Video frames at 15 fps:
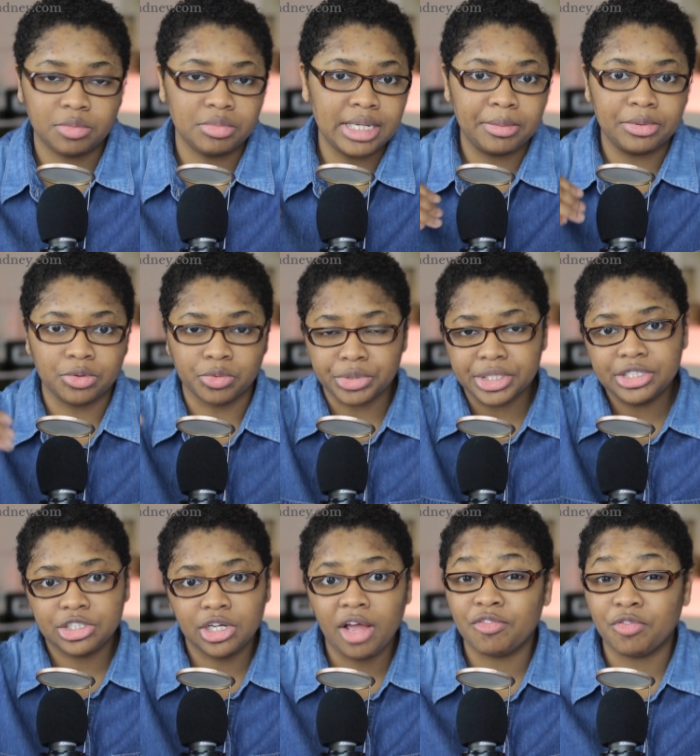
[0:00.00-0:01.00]
to be able to
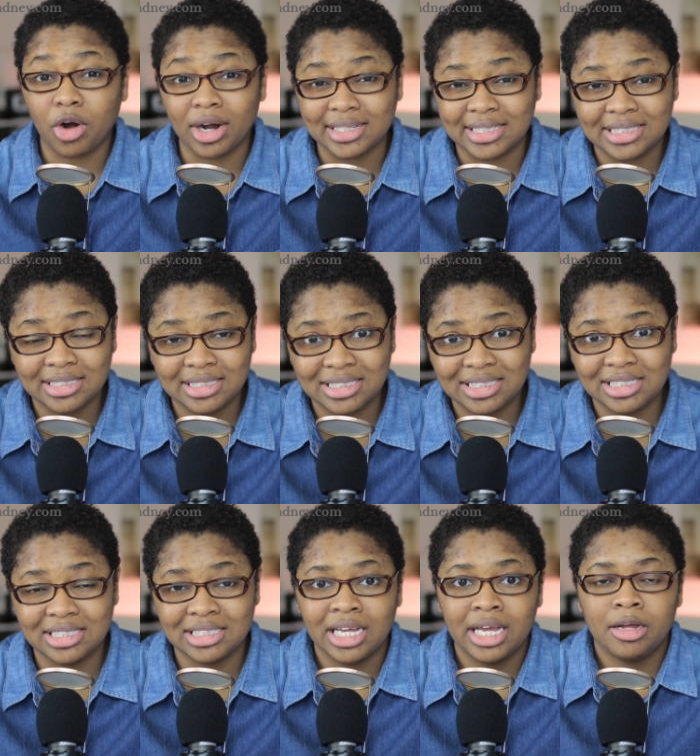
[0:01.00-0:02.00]
reach far distance
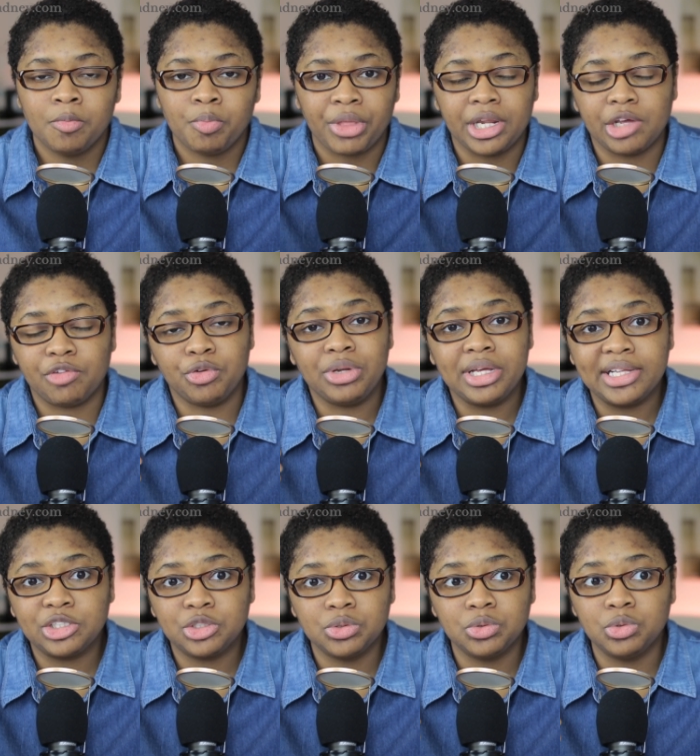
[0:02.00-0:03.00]
lenses. And if you
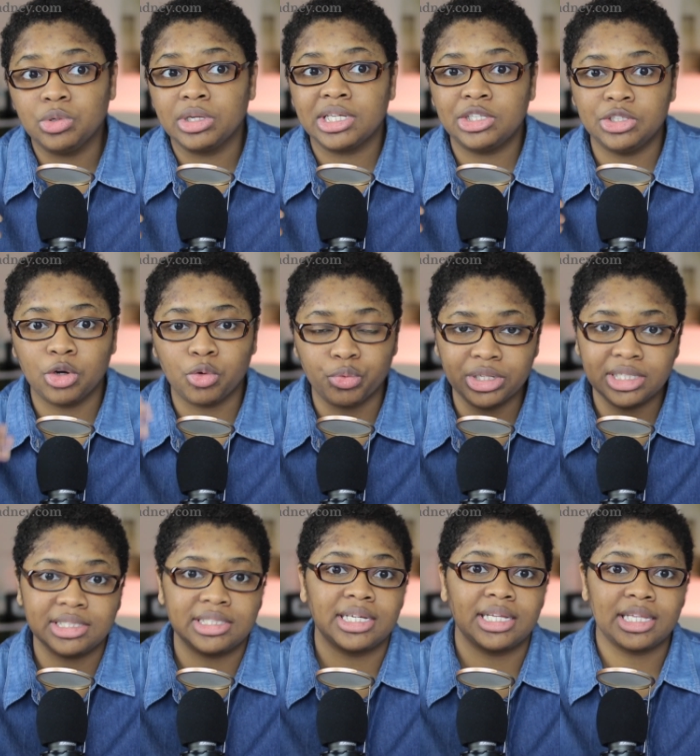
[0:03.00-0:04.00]
need to, you know,
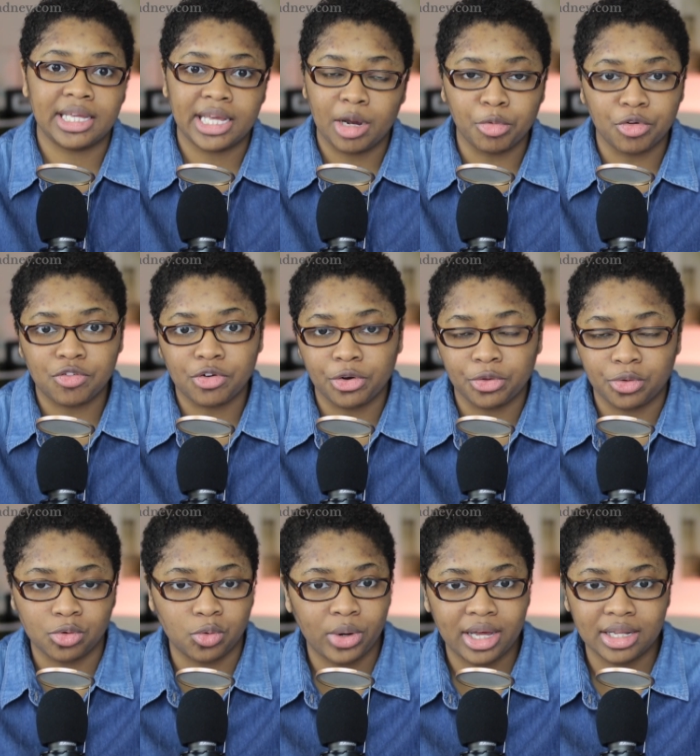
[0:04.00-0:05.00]
really set the camera further
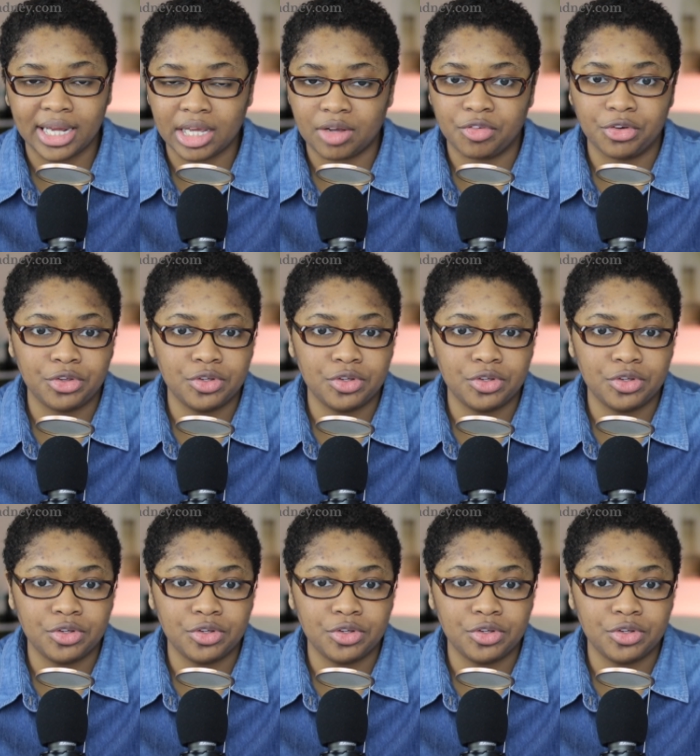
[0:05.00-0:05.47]
away, like if you're